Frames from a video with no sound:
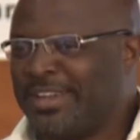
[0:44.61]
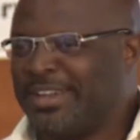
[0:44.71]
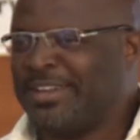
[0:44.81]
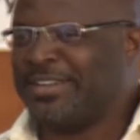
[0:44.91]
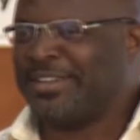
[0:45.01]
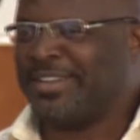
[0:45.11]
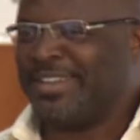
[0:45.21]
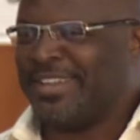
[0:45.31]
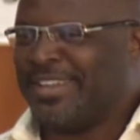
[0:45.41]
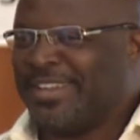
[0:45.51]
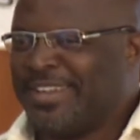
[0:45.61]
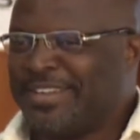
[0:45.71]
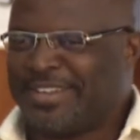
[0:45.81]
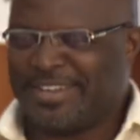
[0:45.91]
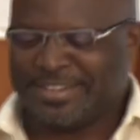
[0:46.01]

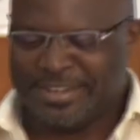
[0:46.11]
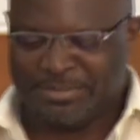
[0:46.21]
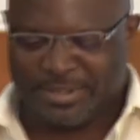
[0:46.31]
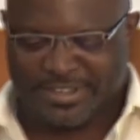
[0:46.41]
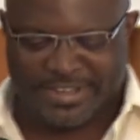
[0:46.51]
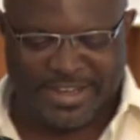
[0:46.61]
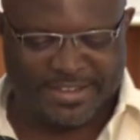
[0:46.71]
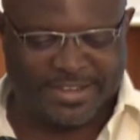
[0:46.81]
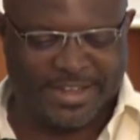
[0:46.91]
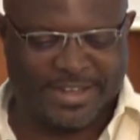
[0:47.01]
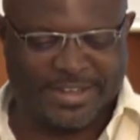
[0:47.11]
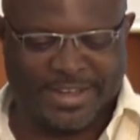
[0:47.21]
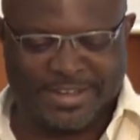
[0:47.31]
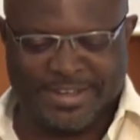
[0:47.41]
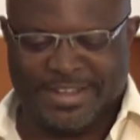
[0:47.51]
He seemed to be suggesting
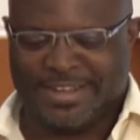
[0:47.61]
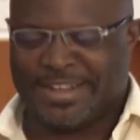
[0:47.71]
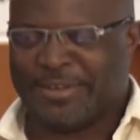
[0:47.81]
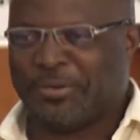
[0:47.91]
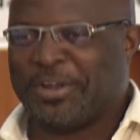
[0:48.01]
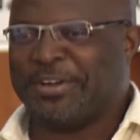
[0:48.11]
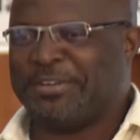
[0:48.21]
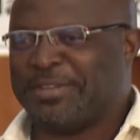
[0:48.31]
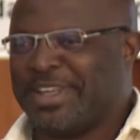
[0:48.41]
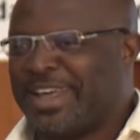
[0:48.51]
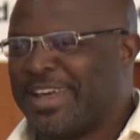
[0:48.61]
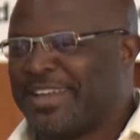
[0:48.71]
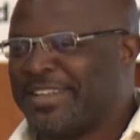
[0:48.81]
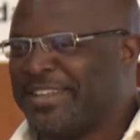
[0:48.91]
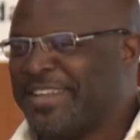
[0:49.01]
that indeed, that were it not for the
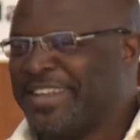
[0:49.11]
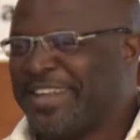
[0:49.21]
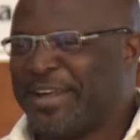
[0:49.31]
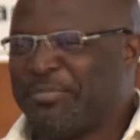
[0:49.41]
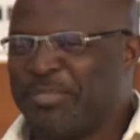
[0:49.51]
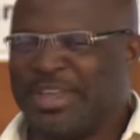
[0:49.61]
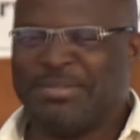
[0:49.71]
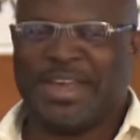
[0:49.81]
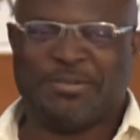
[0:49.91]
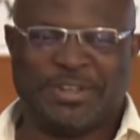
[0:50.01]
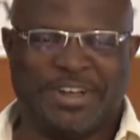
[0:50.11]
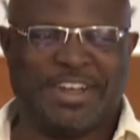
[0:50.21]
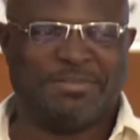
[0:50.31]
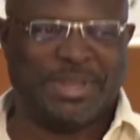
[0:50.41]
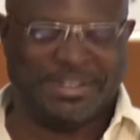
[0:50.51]
act, maybe I would
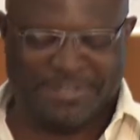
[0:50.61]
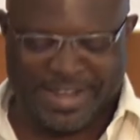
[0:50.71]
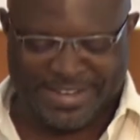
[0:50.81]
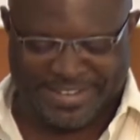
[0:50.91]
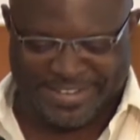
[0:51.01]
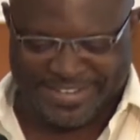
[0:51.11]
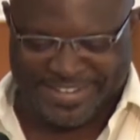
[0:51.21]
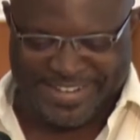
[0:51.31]
not have been invited.